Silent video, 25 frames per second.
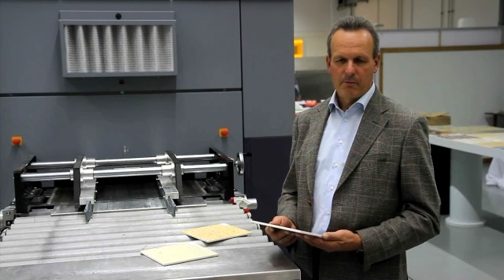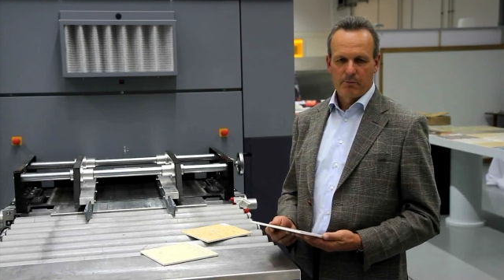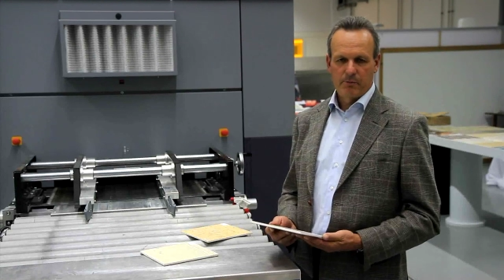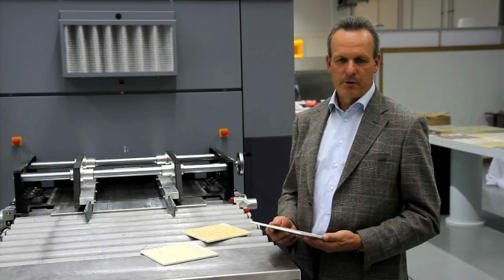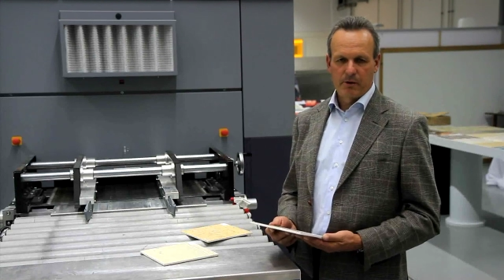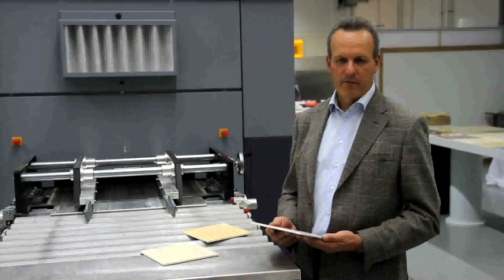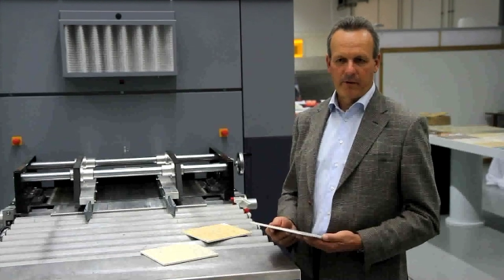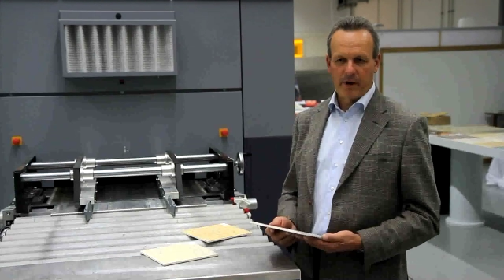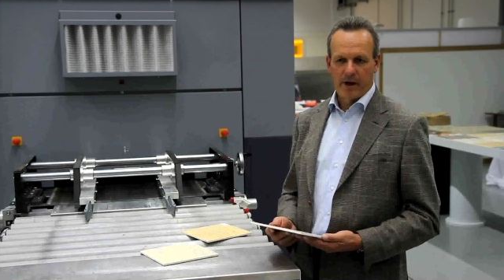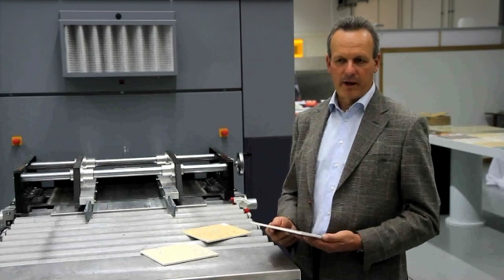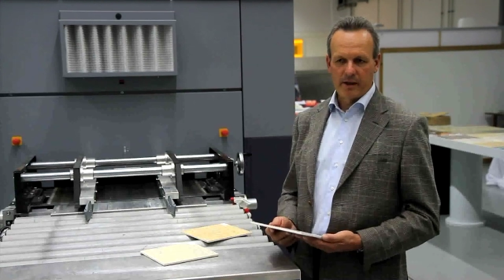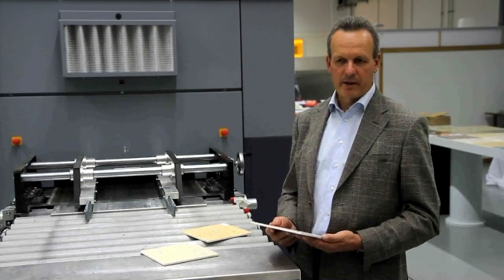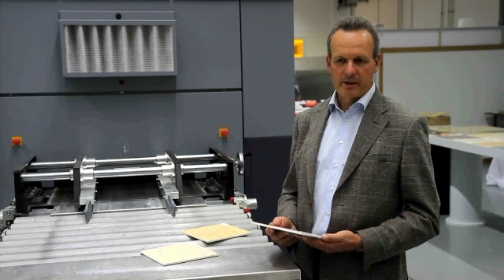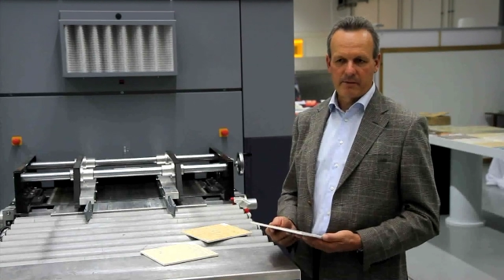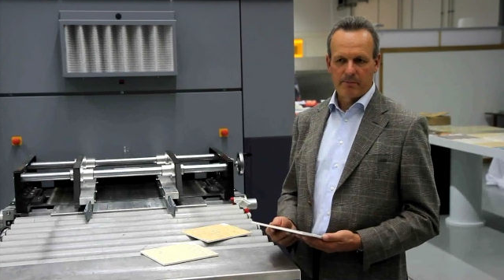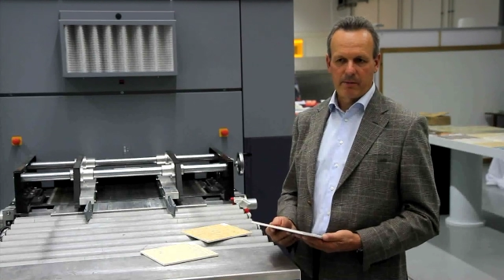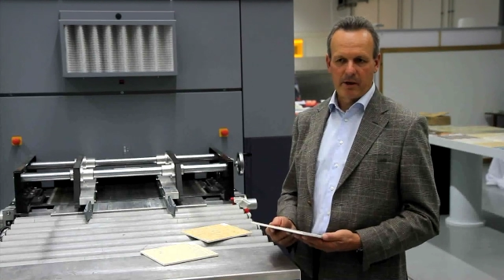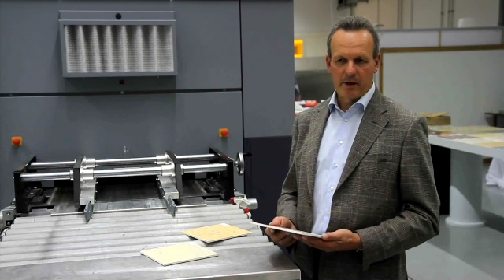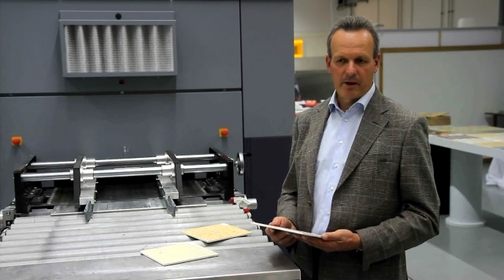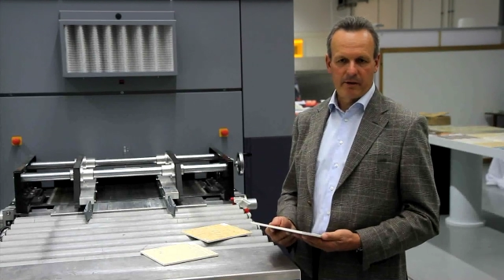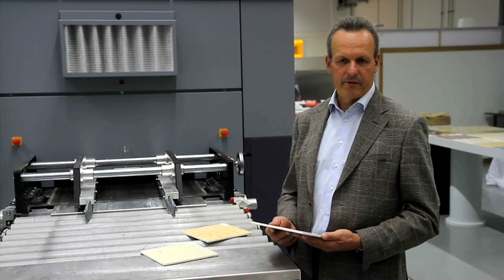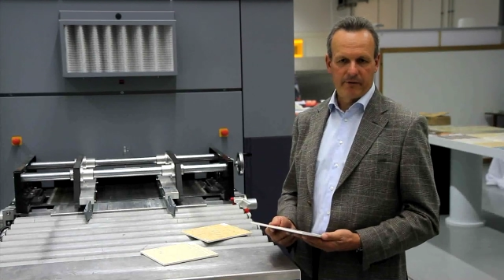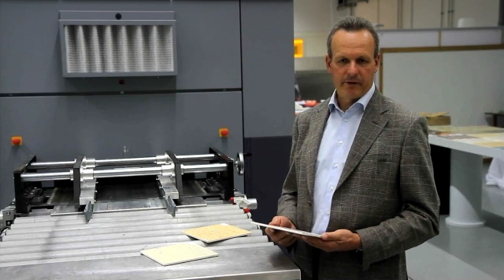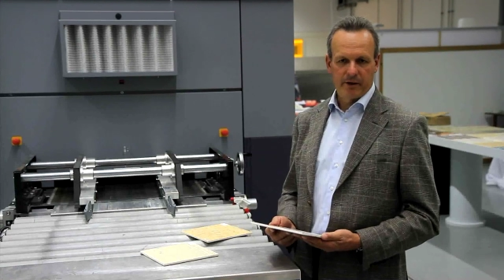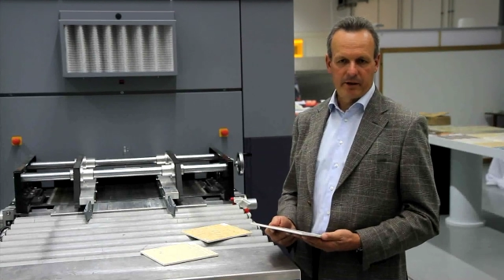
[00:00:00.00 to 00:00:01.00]
provides
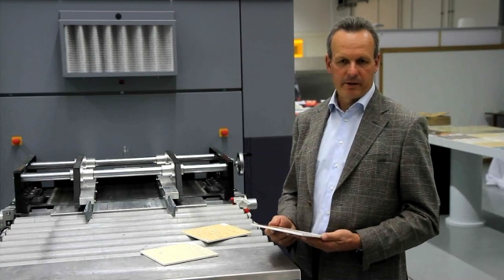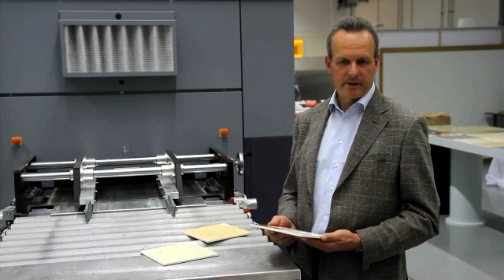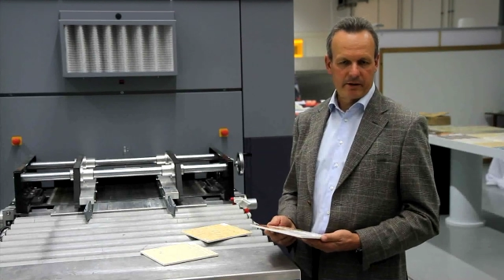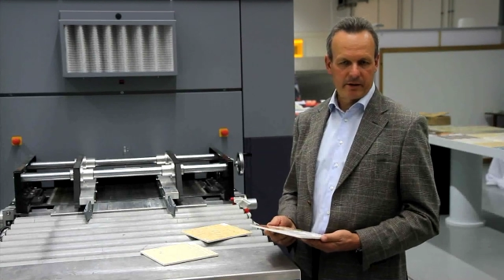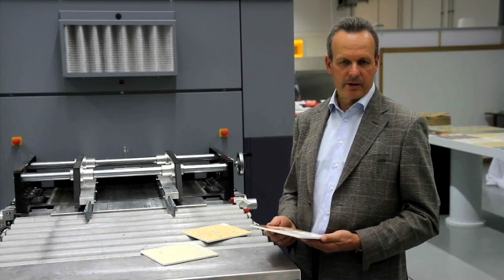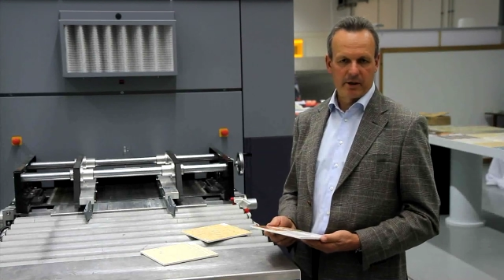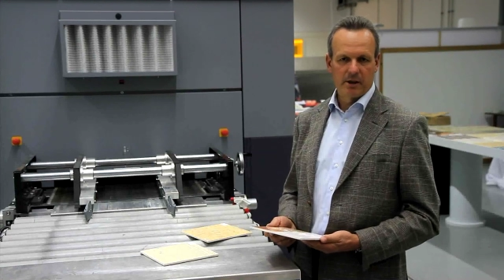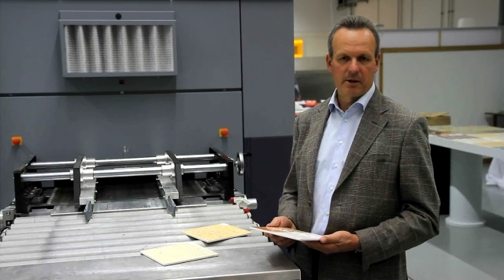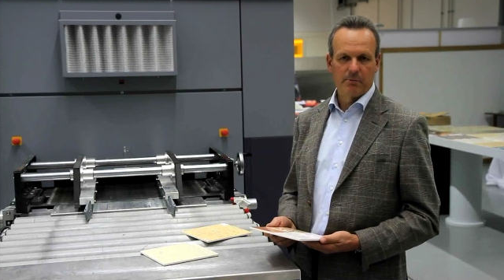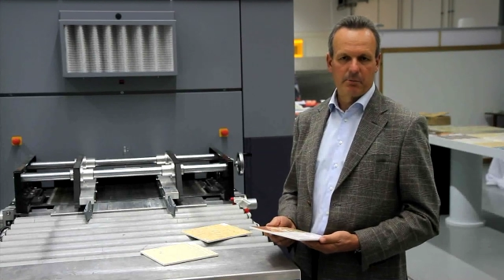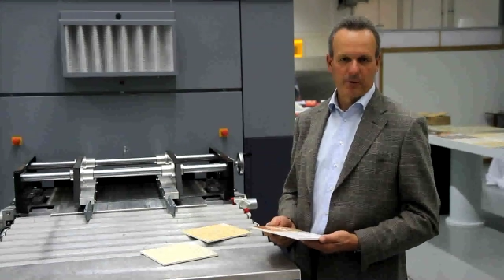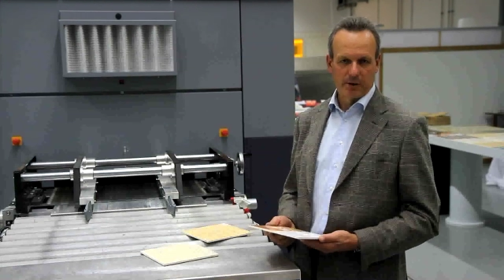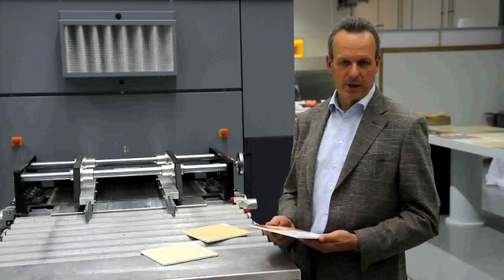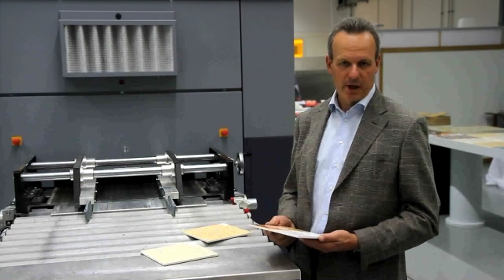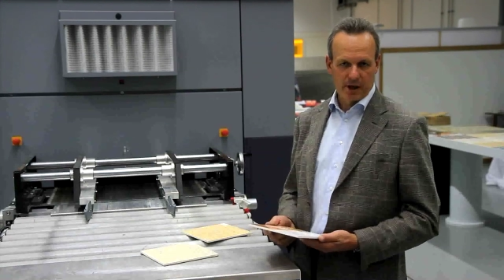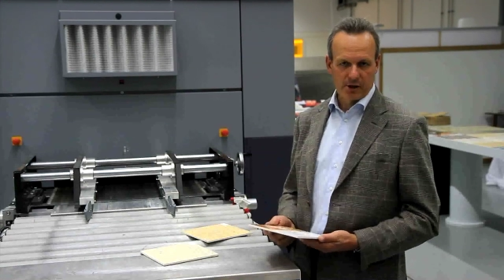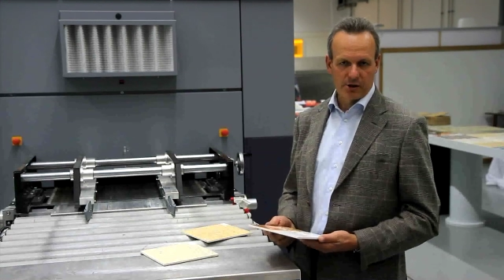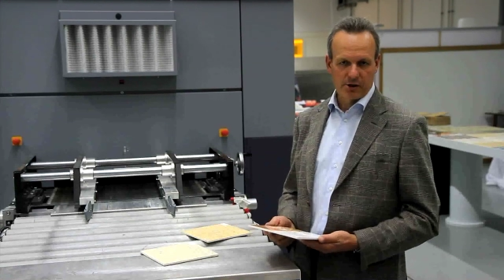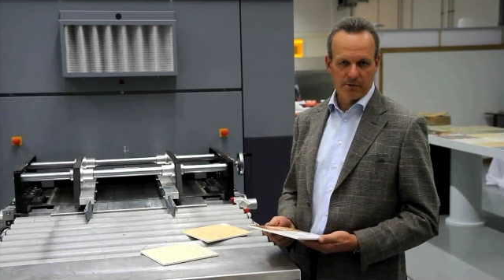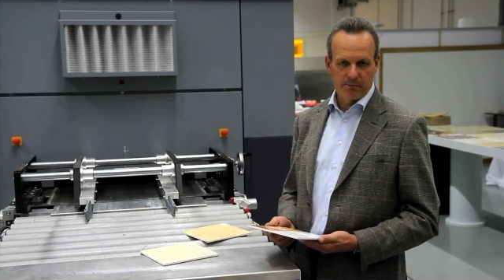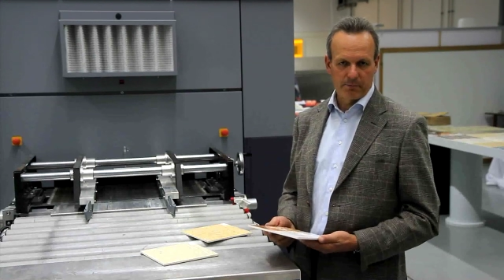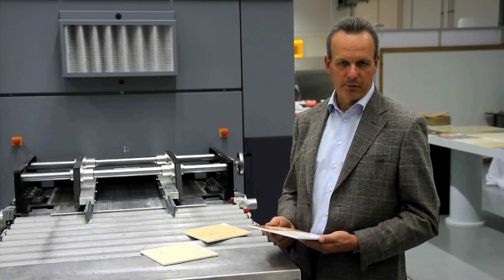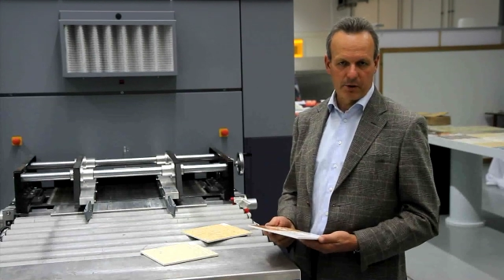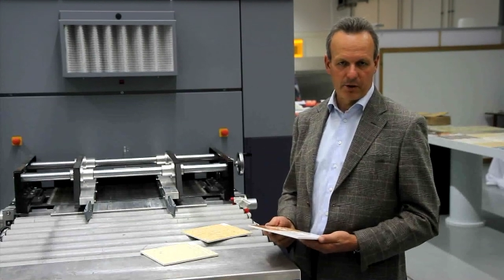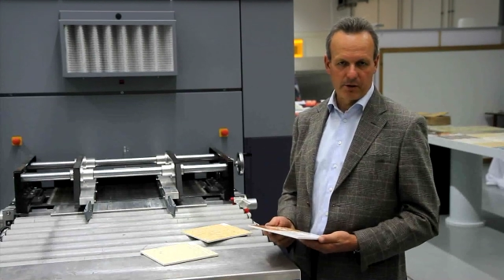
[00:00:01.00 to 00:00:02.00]
benefits in the
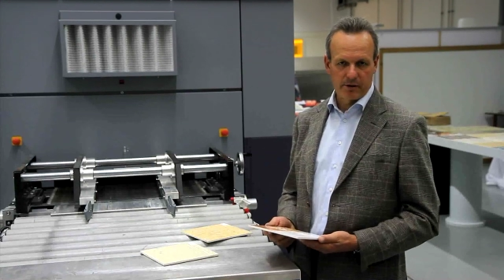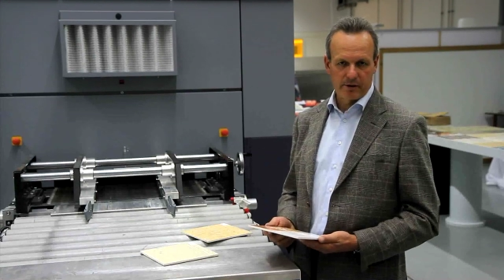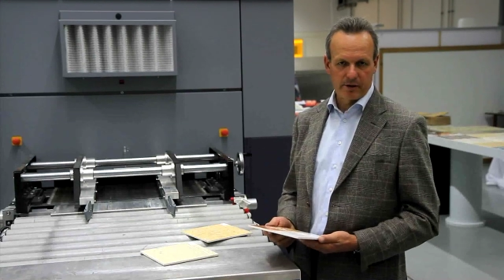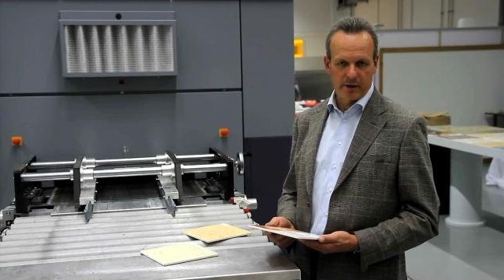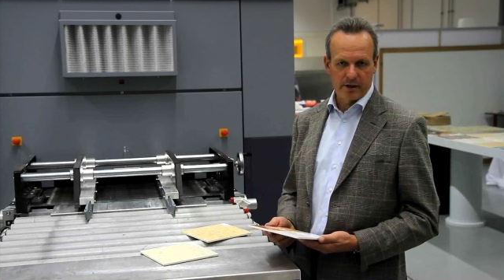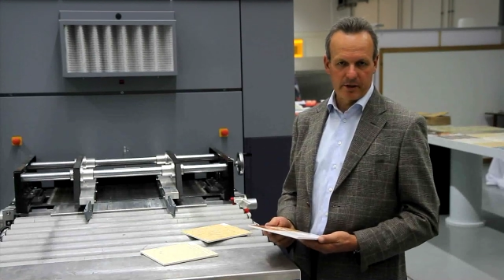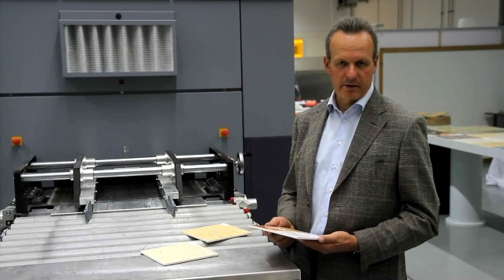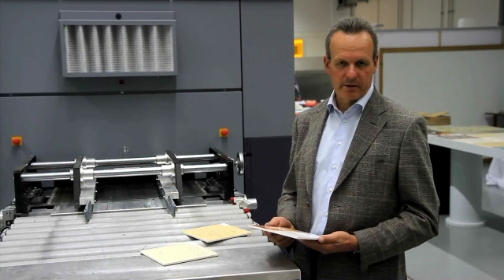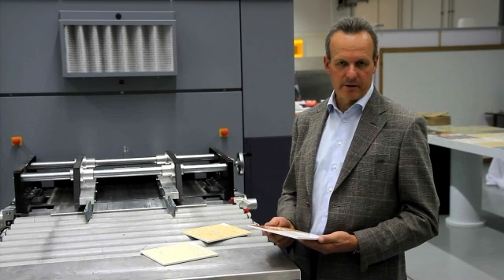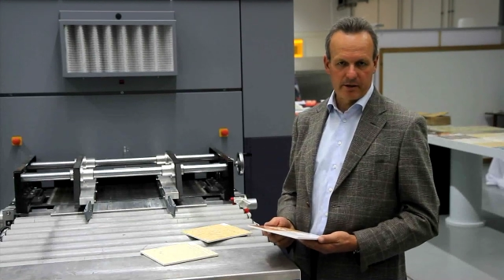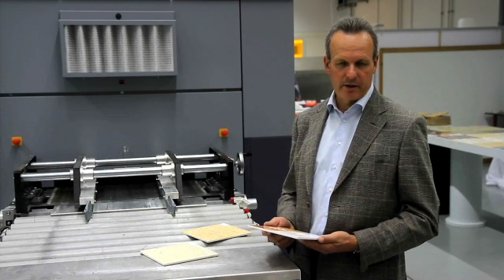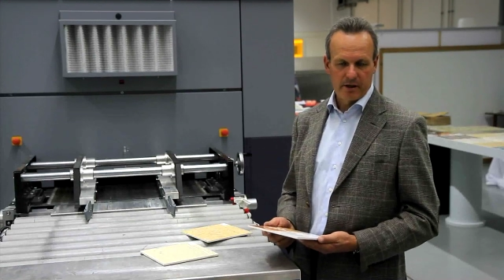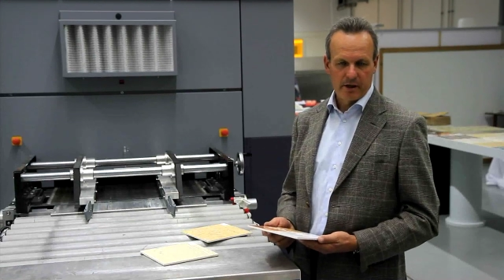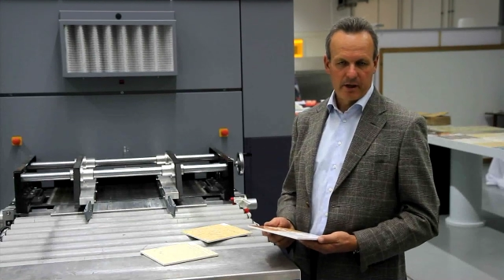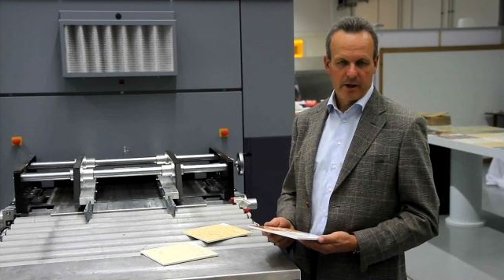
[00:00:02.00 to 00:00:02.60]
production process,